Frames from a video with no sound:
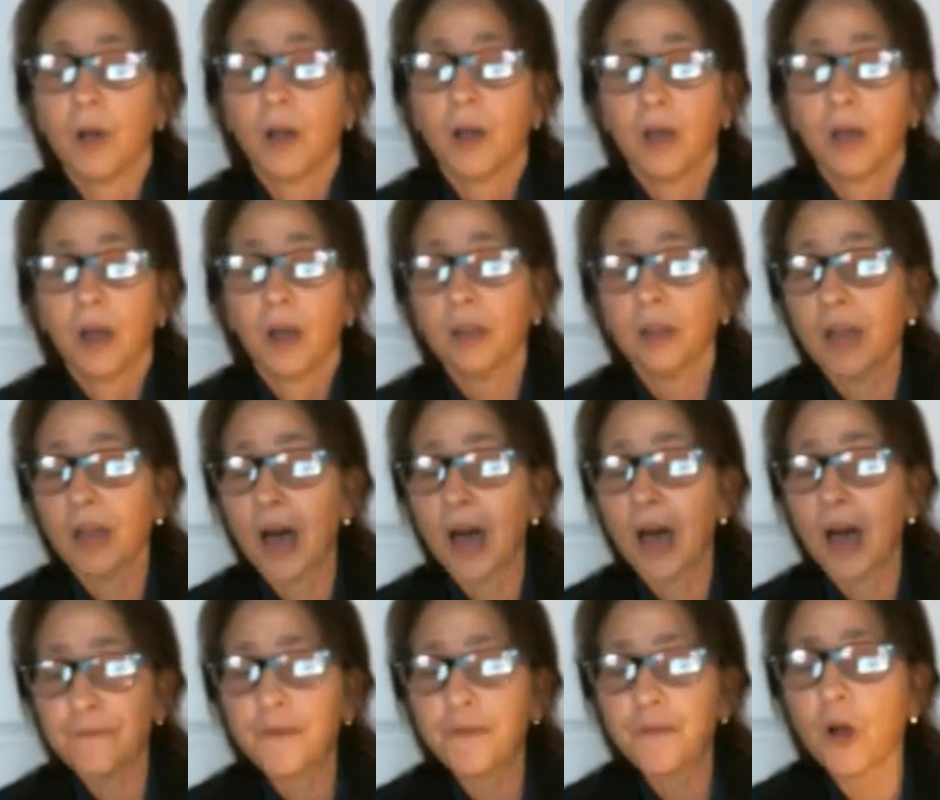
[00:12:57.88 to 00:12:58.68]

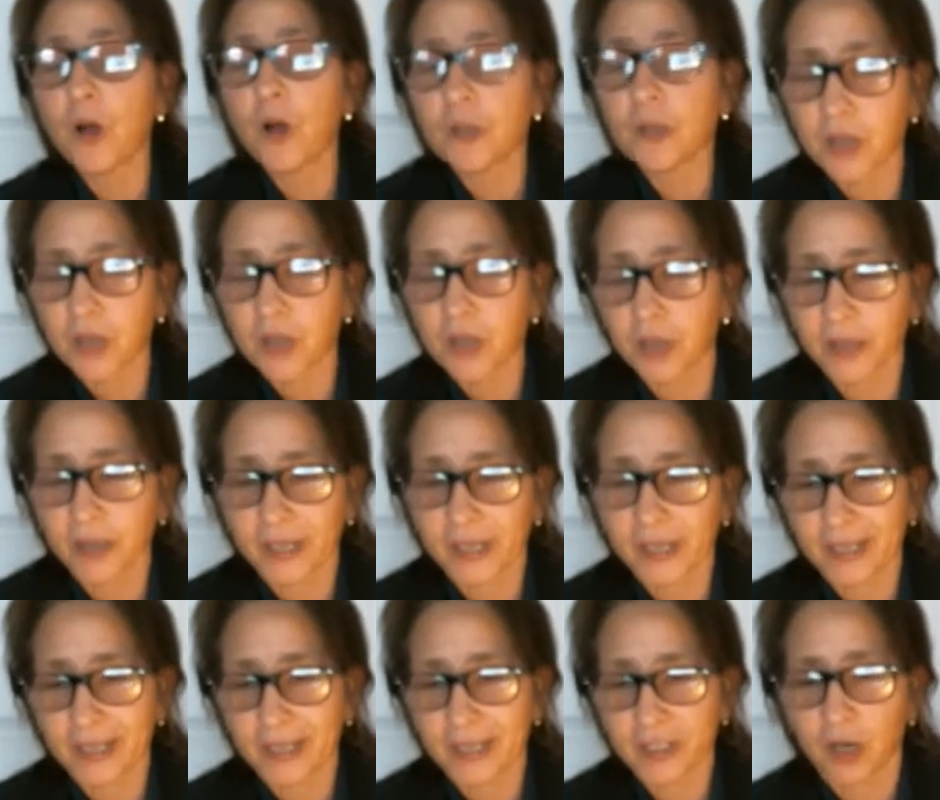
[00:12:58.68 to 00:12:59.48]
lot falls on
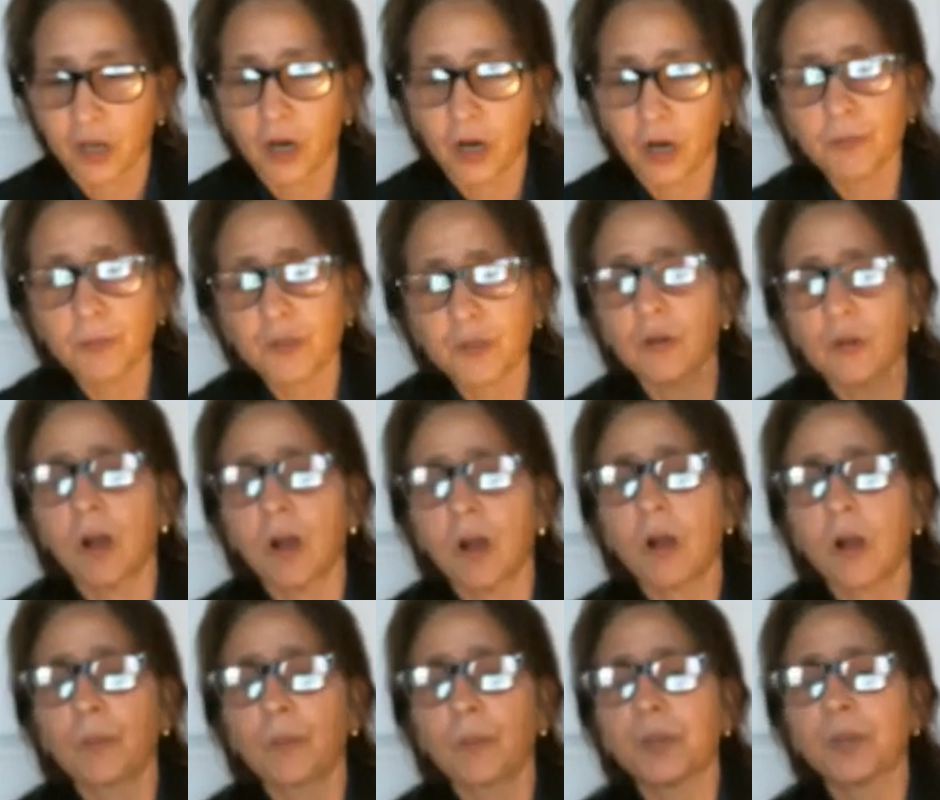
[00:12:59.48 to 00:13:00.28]
Lance
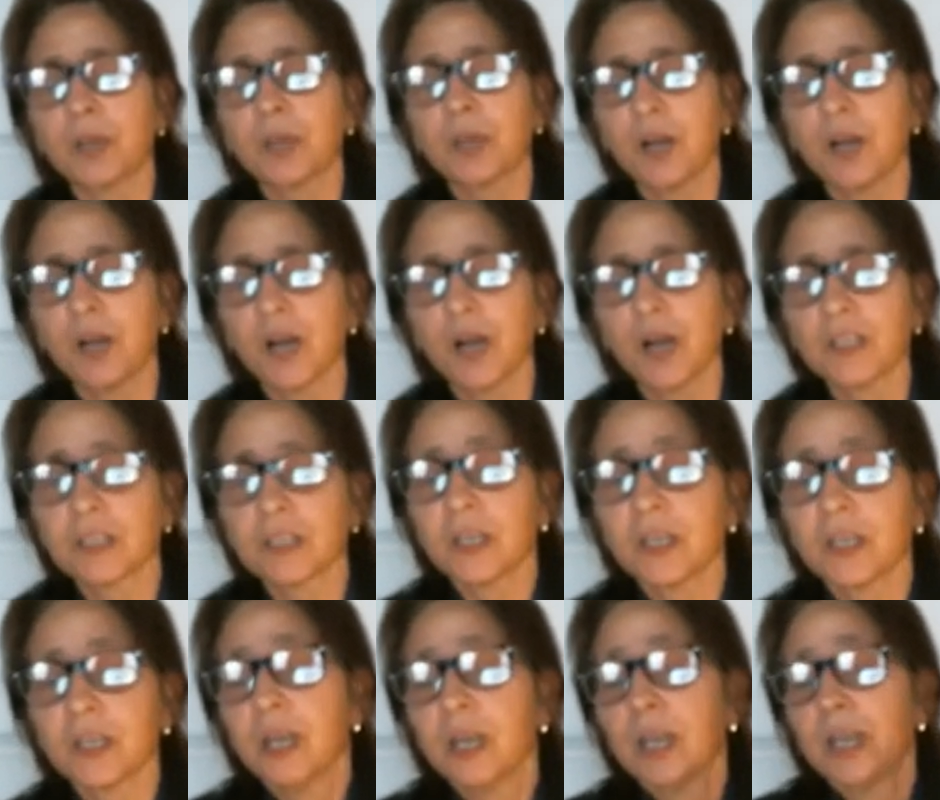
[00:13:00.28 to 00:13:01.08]
Armstrong
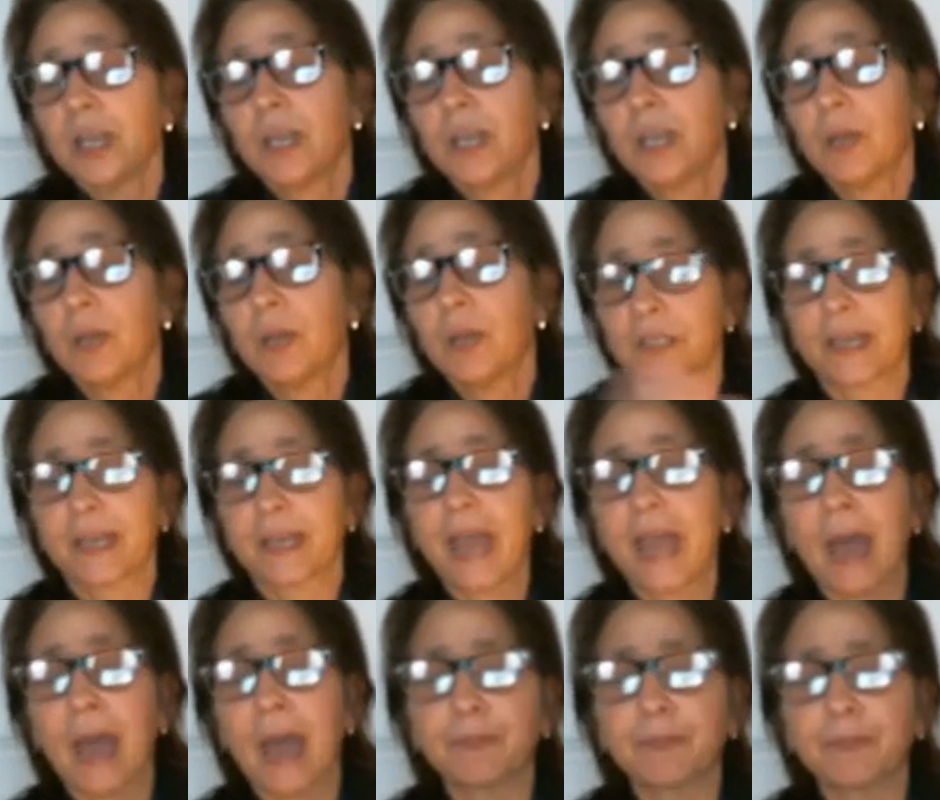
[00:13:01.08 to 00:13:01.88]
because he was the
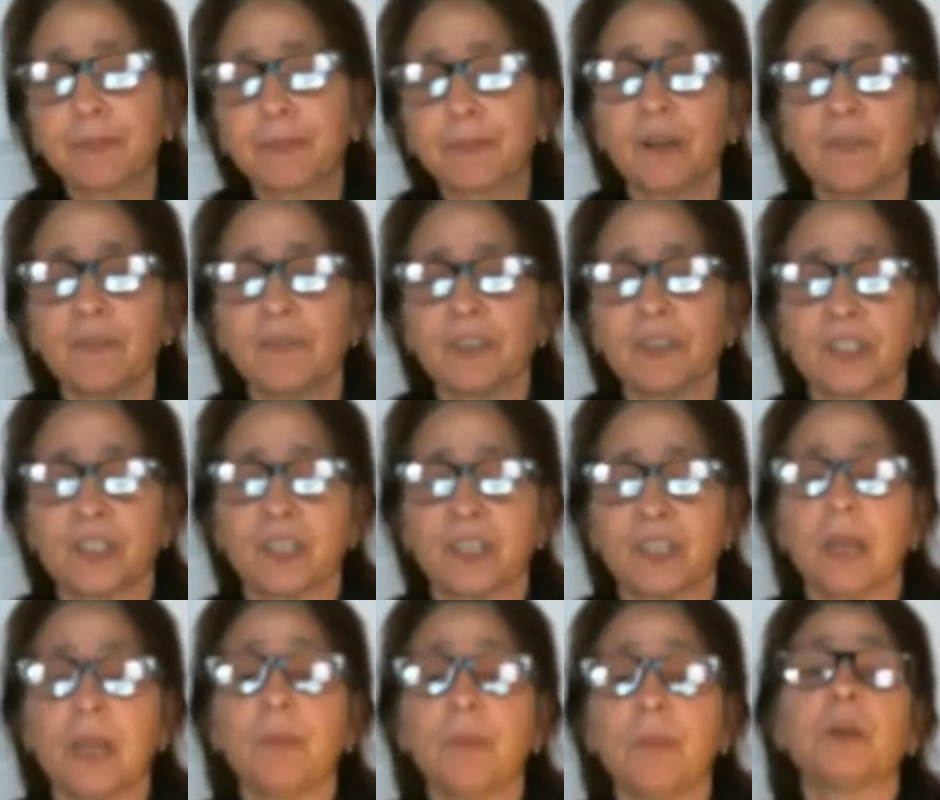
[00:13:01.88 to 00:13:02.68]
captain of his
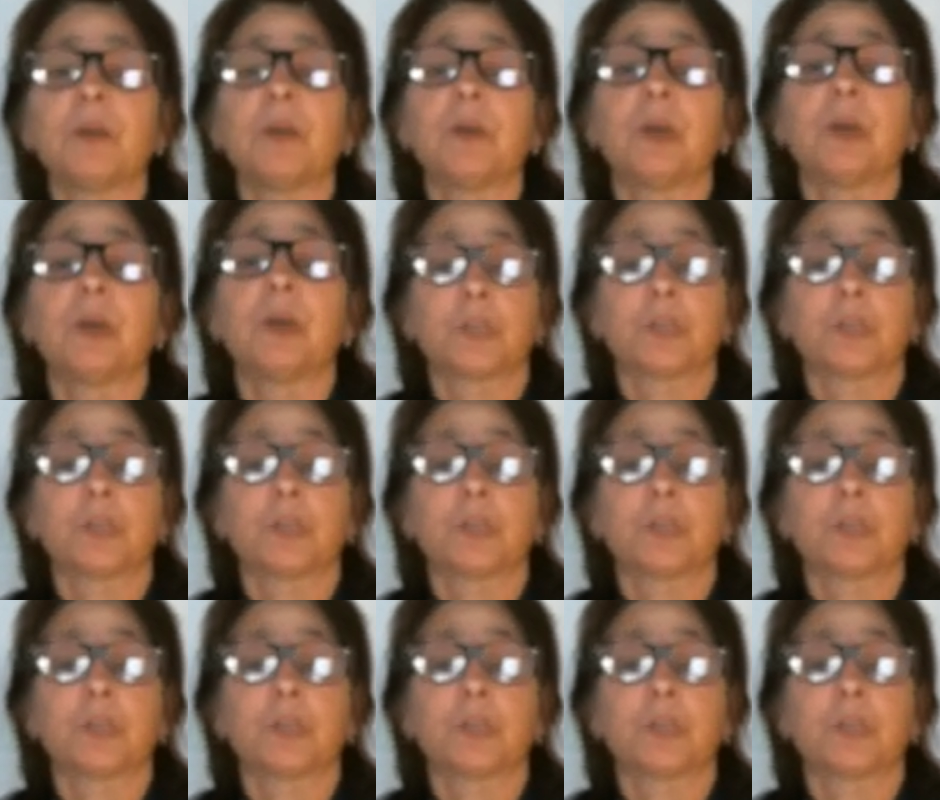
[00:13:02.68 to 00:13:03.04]
team. He was